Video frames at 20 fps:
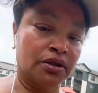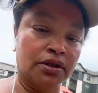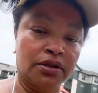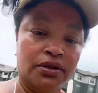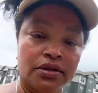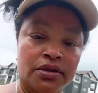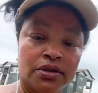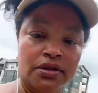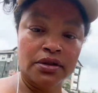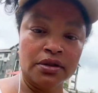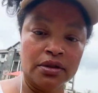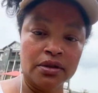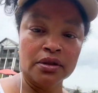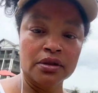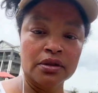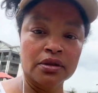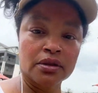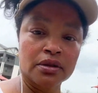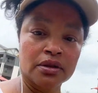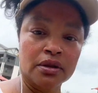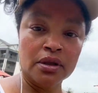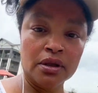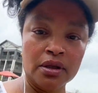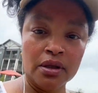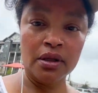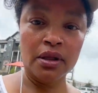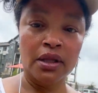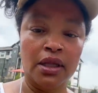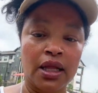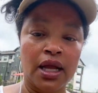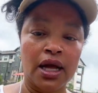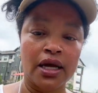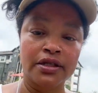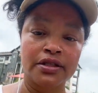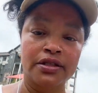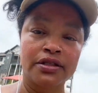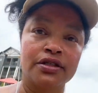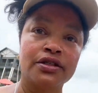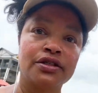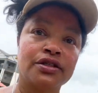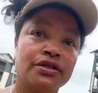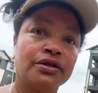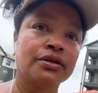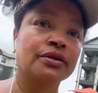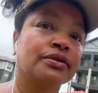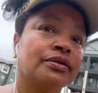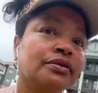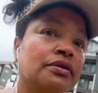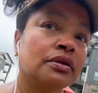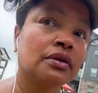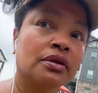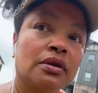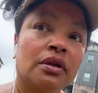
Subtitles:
There's still lots to do.